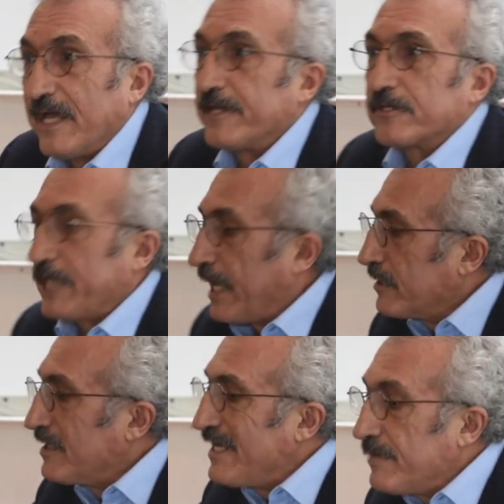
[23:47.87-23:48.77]
and it
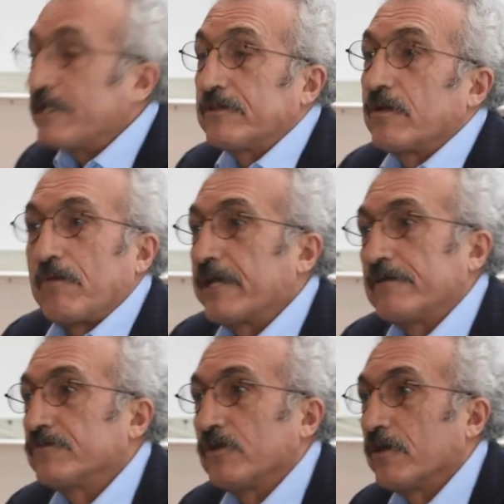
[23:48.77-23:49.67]
can't limit the right
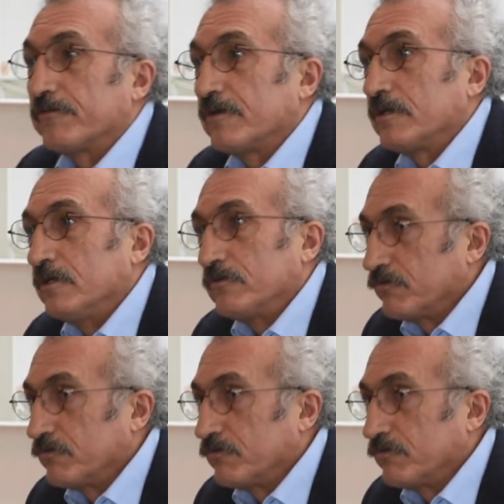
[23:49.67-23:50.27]
of the author